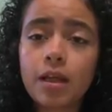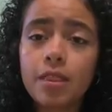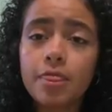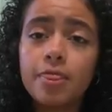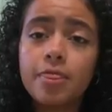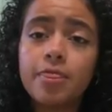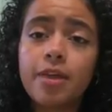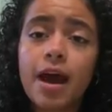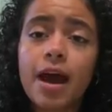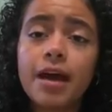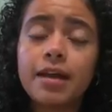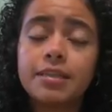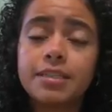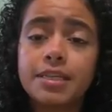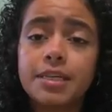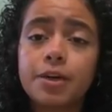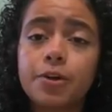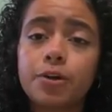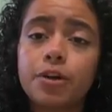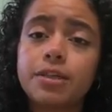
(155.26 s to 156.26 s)
That
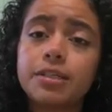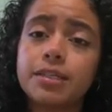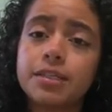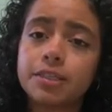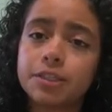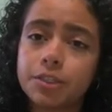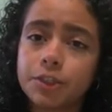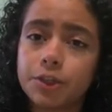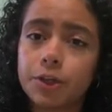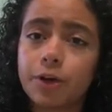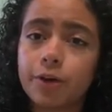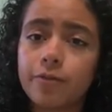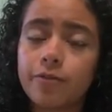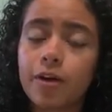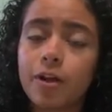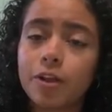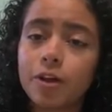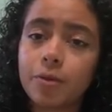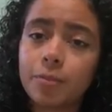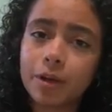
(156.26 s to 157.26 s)
decrease in stroke
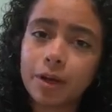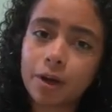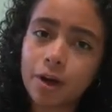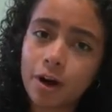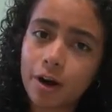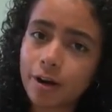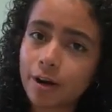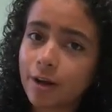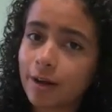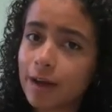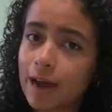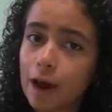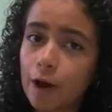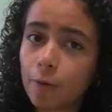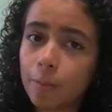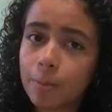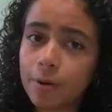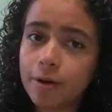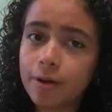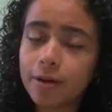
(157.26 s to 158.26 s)
volume and cardiac
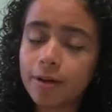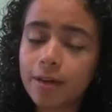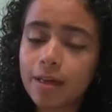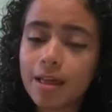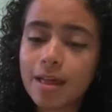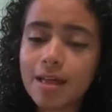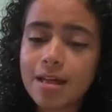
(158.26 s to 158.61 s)
output